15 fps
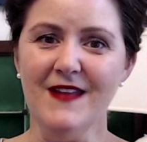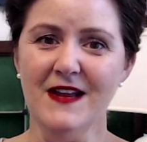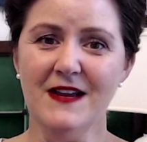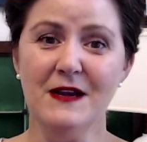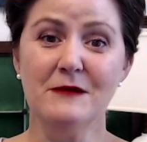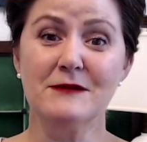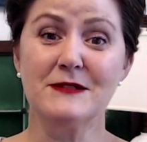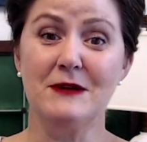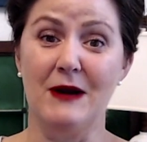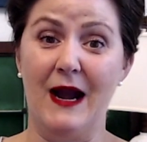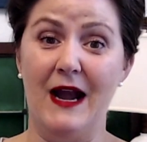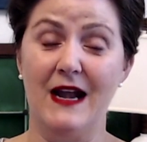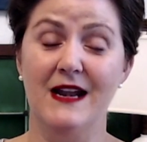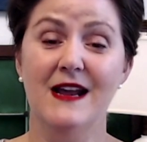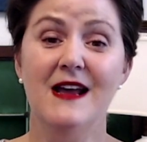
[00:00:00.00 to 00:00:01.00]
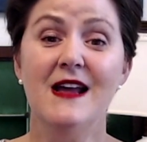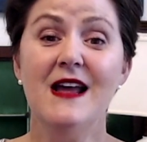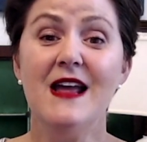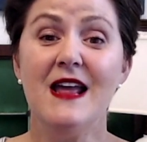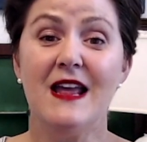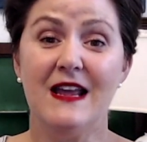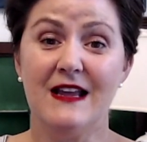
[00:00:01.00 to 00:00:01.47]
It was great.
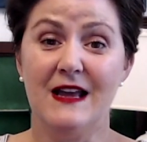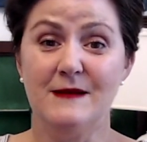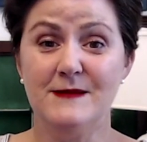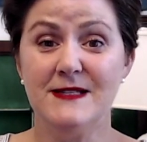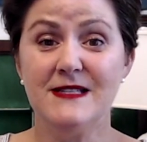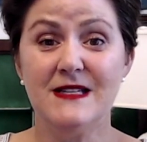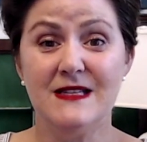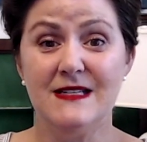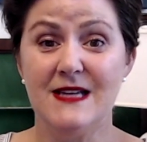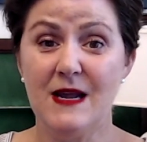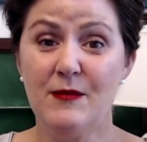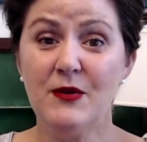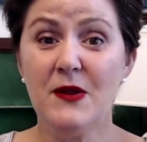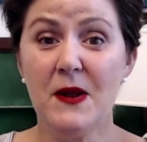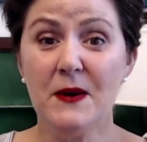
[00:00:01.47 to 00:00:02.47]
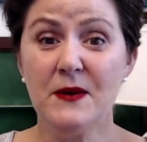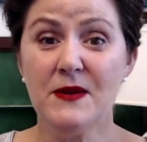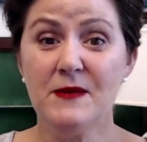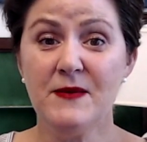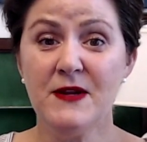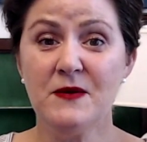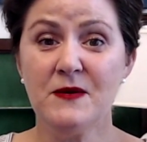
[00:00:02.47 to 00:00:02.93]
It kept us at the table longer than
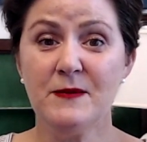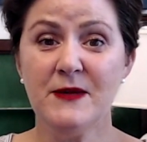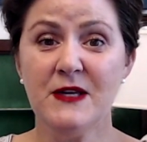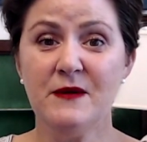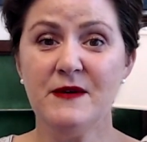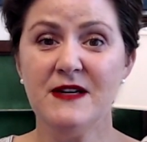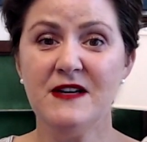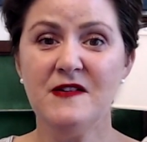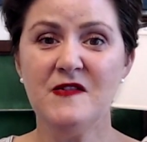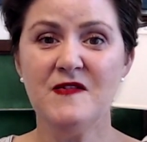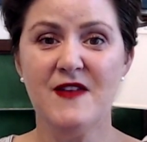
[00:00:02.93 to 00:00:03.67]
we normally would have,